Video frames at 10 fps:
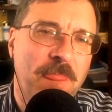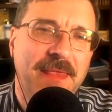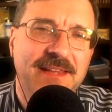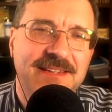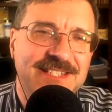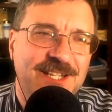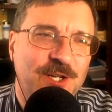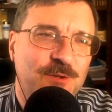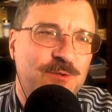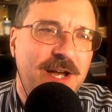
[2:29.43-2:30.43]

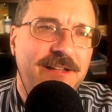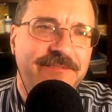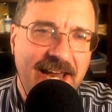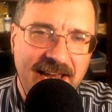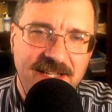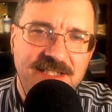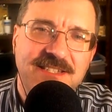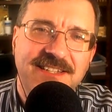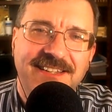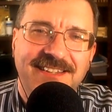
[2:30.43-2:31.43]
So Trowelfaz
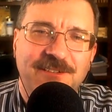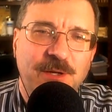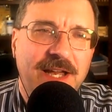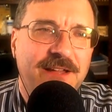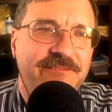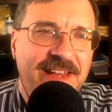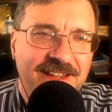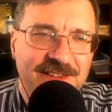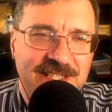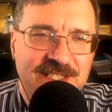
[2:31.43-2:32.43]
went out and
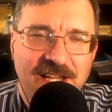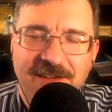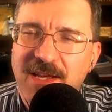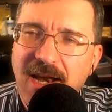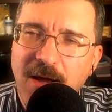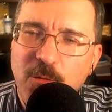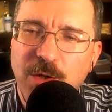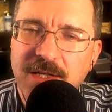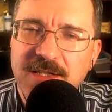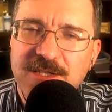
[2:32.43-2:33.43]
found this stuff, and I
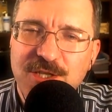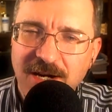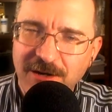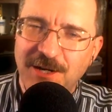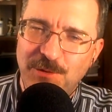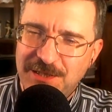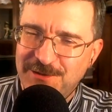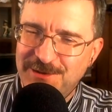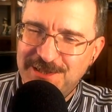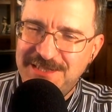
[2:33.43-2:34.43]
wanted to share it with you
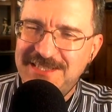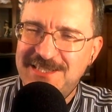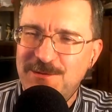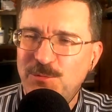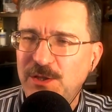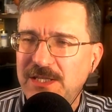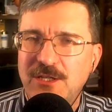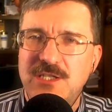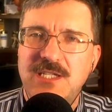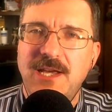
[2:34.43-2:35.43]
because this is some really
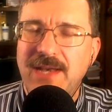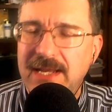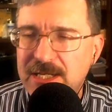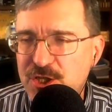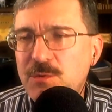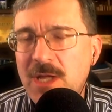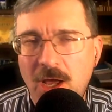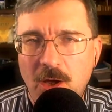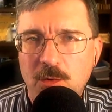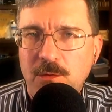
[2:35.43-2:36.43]
good stuff. Now, did you
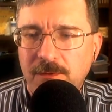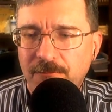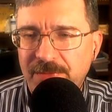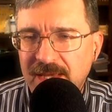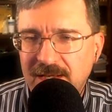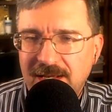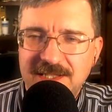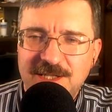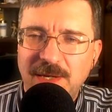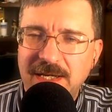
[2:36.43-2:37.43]
know, had
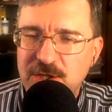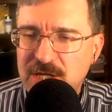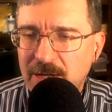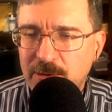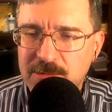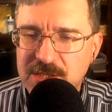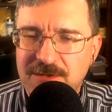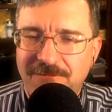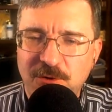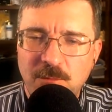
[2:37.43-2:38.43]
somebody in the chat room just a
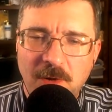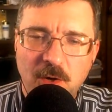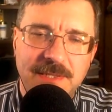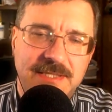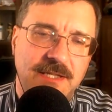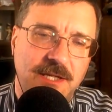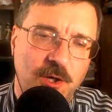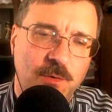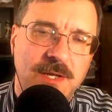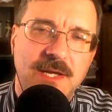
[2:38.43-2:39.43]
few moments
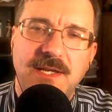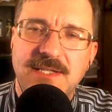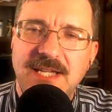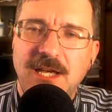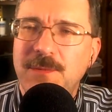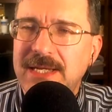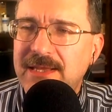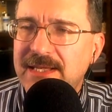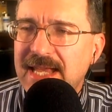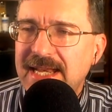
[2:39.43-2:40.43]
ago tell me
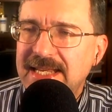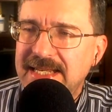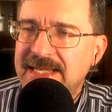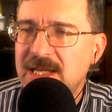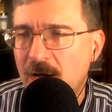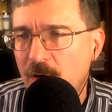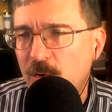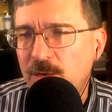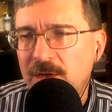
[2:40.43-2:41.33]
that they didn't know